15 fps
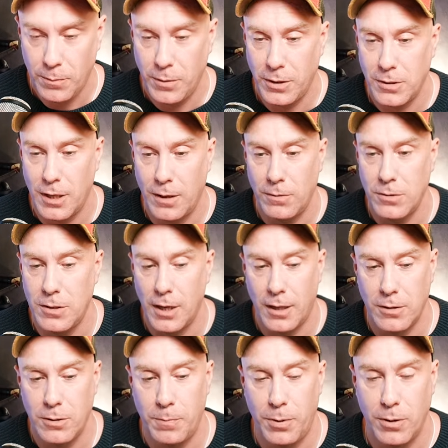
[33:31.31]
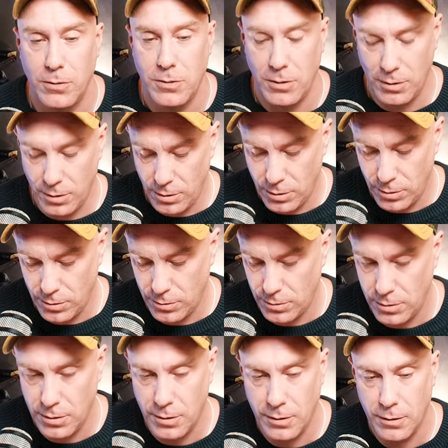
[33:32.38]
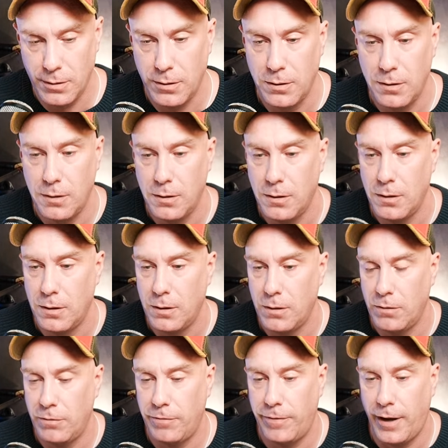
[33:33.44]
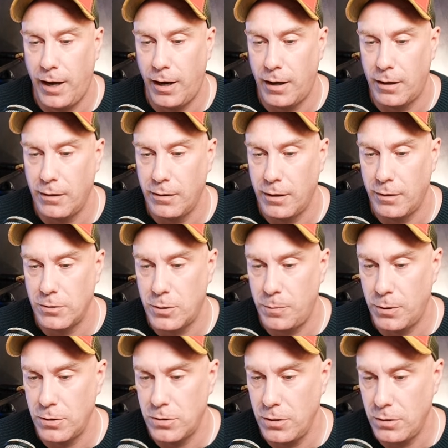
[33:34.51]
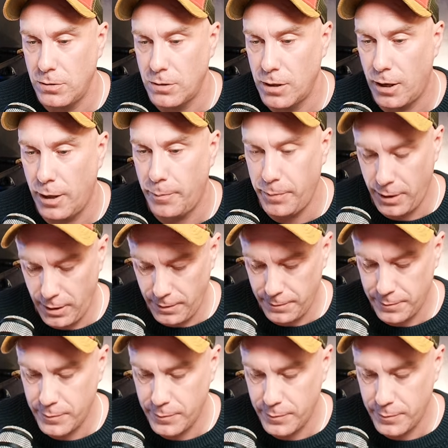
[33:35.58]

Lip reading: Because I was not supposed to use file. I was supposed to use copy.